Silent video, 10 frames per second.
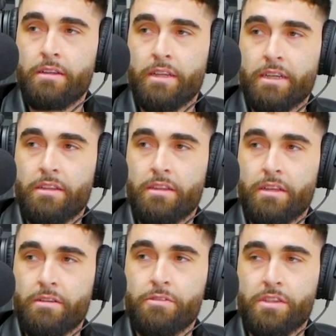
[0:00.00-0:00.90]
like
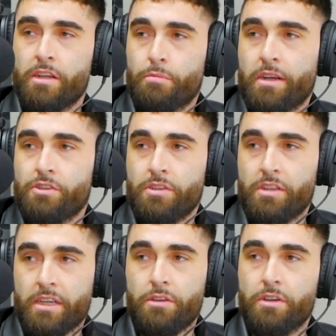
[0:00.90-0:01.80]
it was the depression
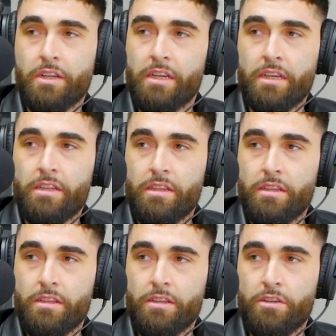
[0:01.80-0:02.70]
like you couldn't
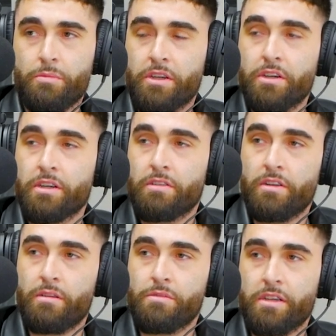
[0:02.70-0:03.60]
you'd be cooked you
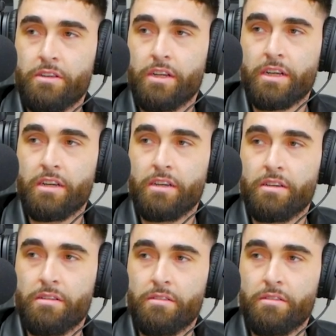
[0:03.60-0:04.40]
know what i'm saying you're not gonna